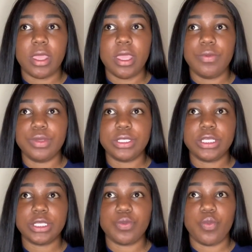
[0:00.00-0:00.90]
it was
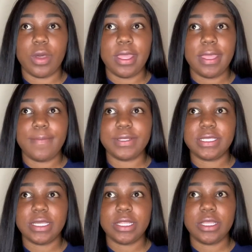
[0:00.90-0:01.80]
just one in
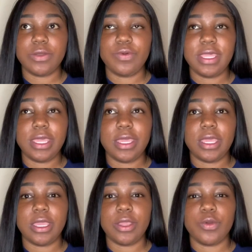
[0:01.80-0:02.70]
particular
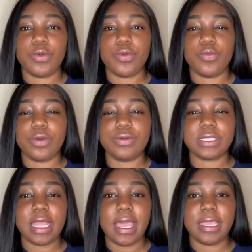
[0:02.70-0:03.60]
weekend. We
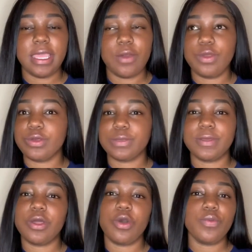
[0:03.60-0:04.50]
was like, yeah, we're gonna
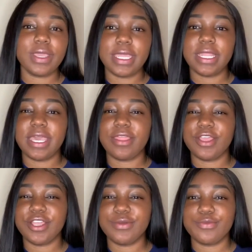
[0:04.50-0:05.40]
spend a whole weekend
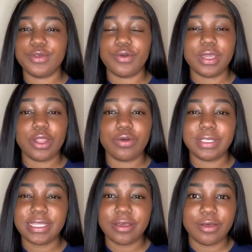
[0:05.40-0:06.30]
together. We're gonna get a
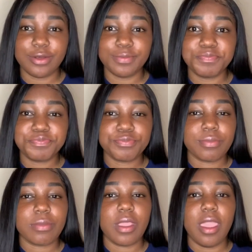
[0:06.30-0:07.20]
hotel
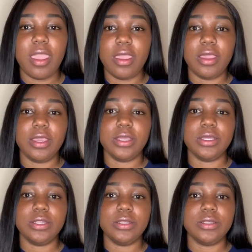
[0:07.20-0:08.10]

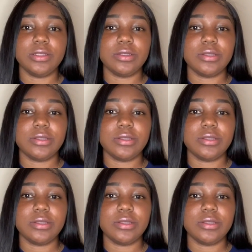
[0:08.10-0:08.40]
and